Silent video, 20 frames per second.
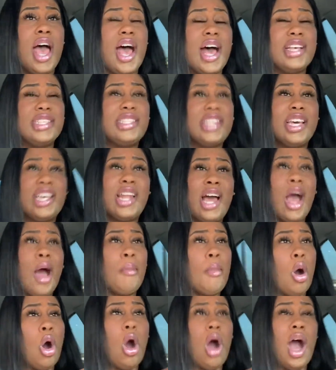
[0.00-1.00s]
I said,
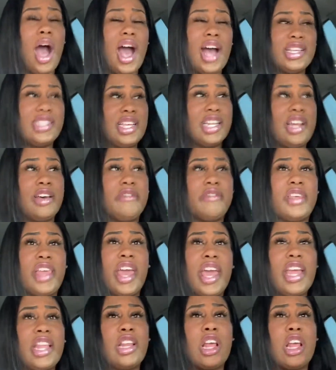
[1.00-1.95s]
I've gained